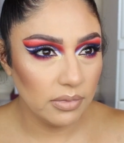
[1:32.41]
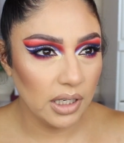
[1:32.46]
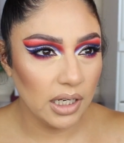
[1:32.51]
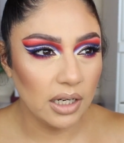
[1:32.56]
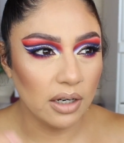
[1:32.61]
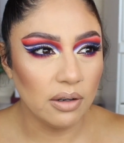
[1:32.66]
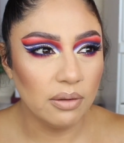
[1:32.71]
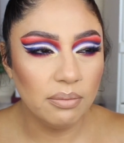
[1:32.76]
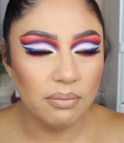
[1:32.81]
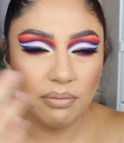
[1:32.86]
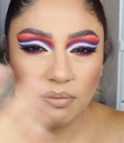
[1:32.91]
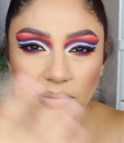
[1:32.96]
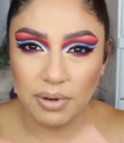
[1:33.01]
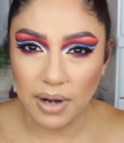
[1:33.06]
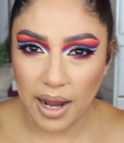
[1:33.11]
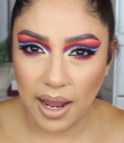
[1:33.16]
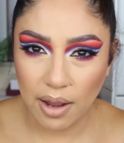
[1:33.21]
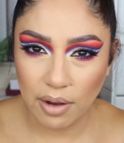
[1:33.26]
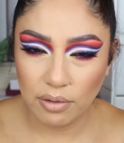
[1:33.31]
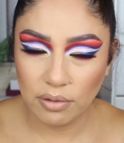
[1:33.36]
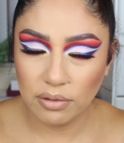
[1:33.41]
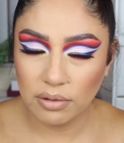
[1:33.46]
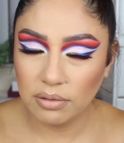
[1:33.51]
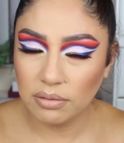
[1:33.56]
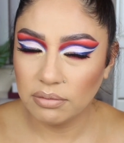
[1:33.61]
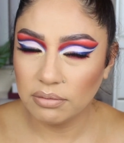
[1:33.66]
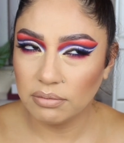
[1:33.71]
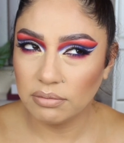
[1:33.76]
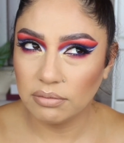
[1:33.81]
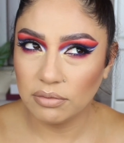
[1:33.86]
you know,
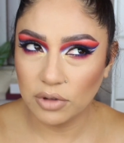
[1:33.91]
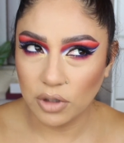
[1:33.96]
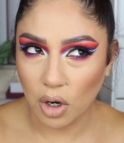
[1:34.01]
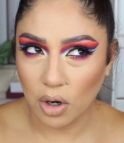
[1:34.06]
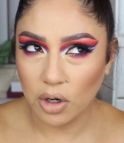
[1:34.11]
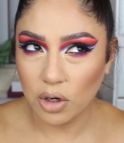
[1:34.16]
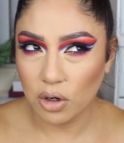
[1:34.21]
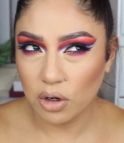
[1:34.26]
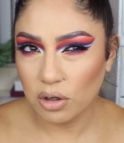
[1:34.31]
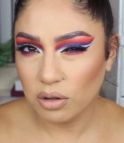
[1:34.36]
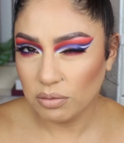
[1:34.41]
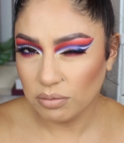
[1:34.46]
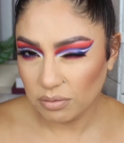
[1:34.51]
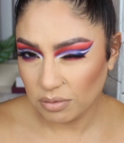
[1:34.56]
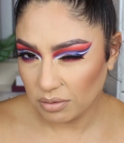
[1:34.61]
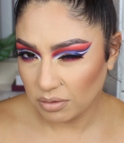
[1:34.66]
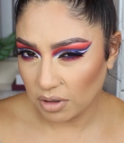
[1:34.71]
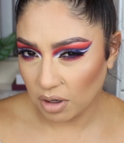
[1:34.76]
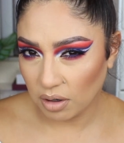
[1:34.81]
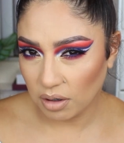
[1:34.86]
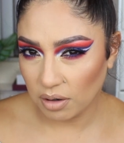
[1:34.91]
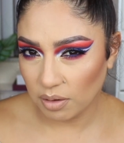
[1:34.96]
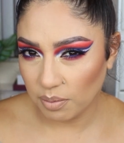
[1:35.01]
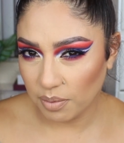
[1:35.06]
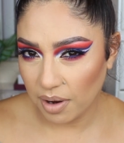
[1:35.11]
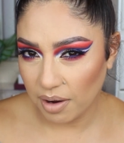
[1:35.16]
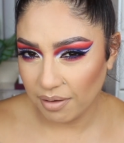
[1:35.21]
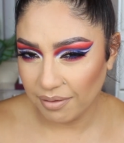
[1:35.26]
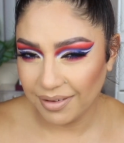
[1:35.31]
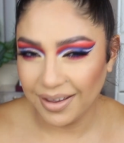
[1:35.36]
brown, darker
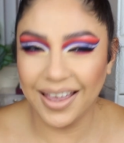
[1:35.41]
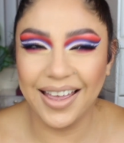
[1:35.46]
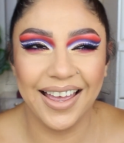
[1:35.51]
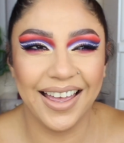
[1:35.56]
brown.